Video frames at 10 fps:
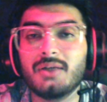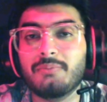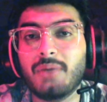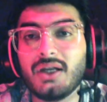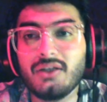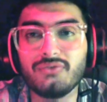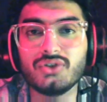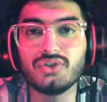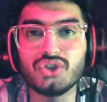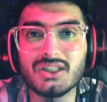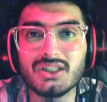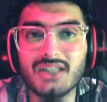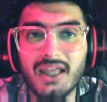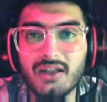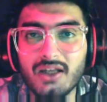But if we just
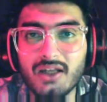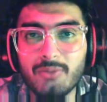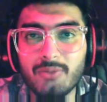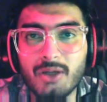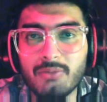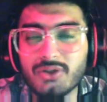get the name number,